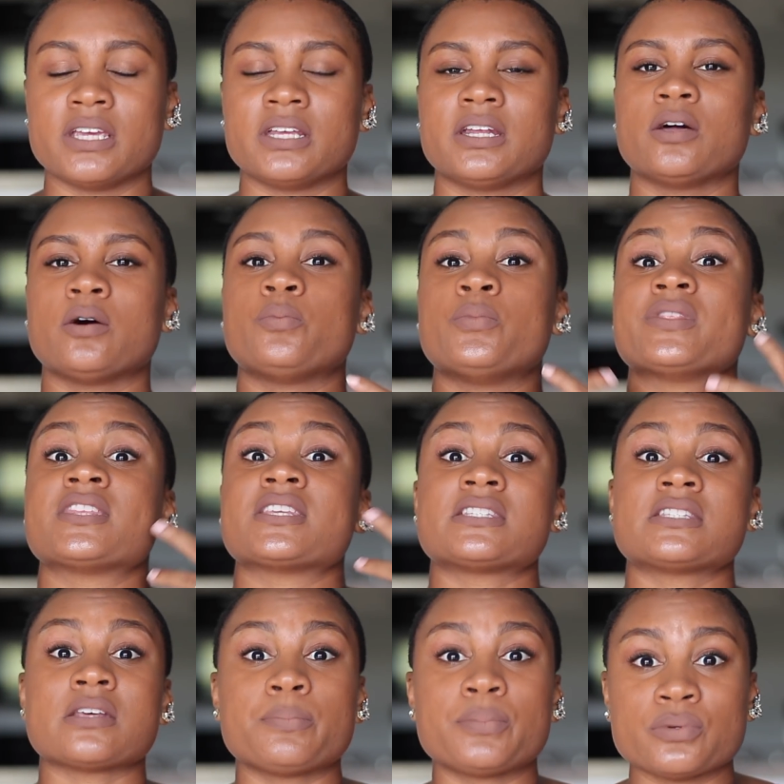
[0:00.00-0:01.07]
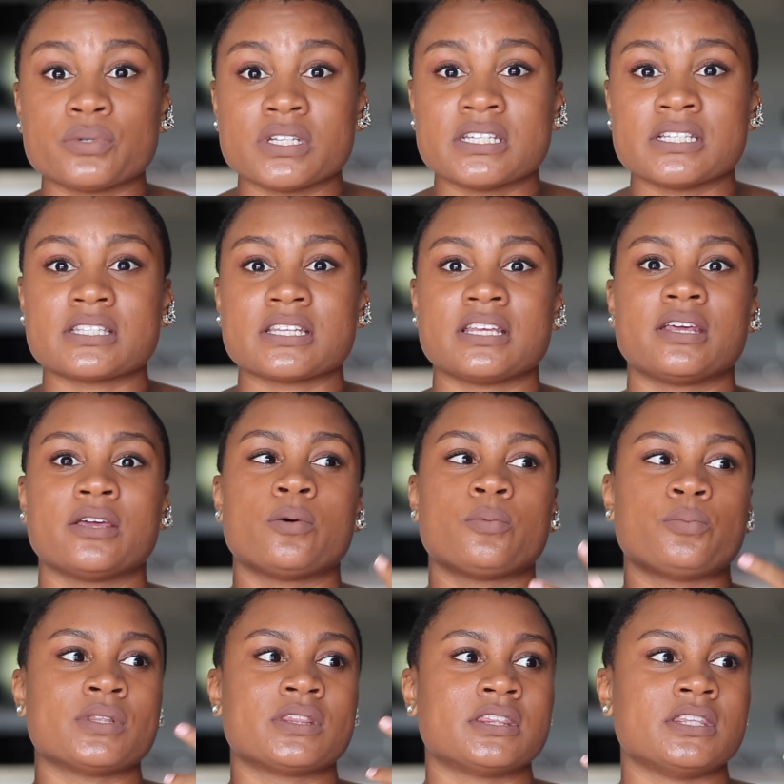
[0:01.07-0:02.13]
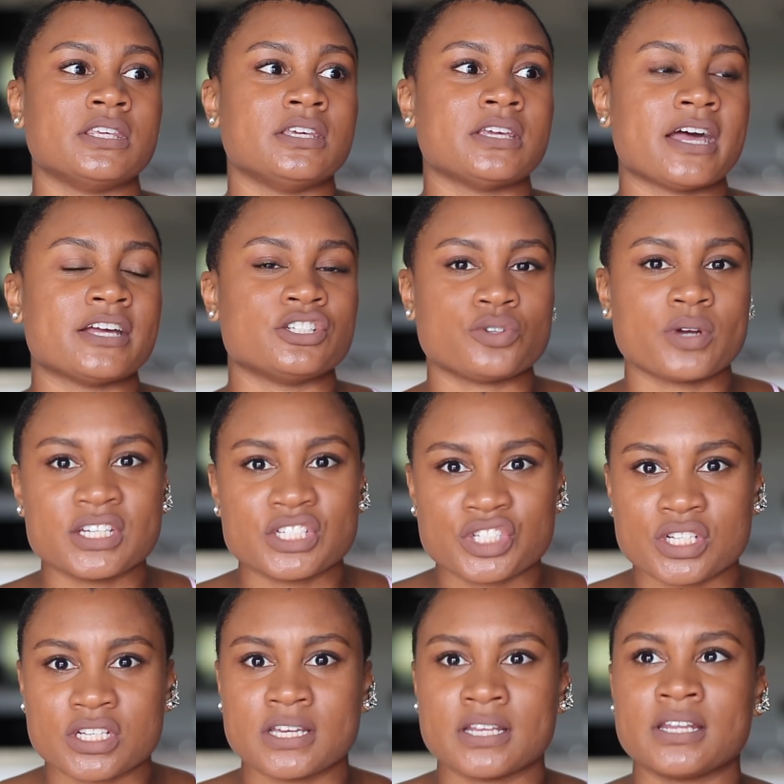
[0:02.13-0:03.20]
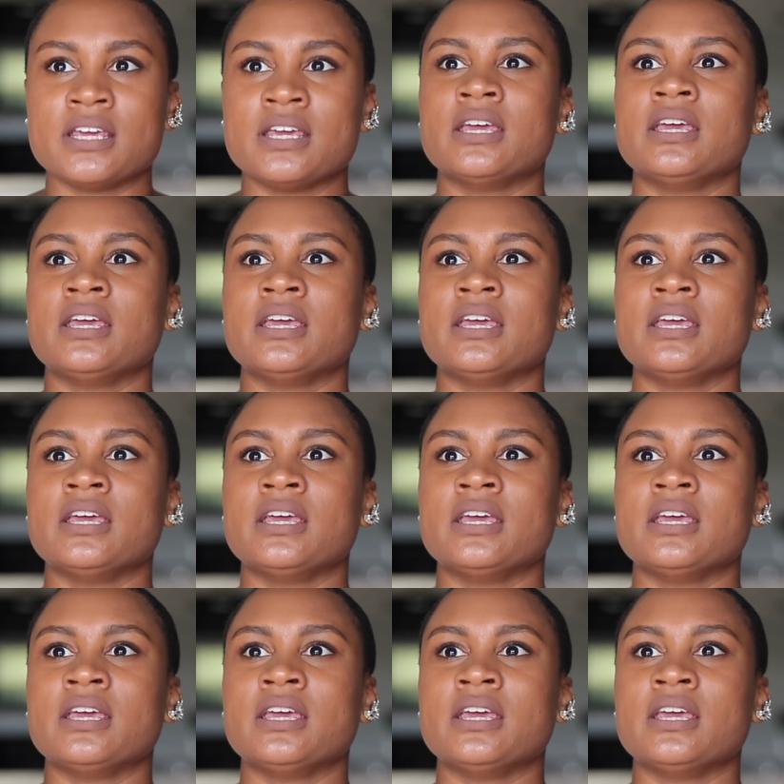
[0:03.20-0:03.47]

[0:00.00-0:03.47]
It helped with the suppleness. It helped with the hydration.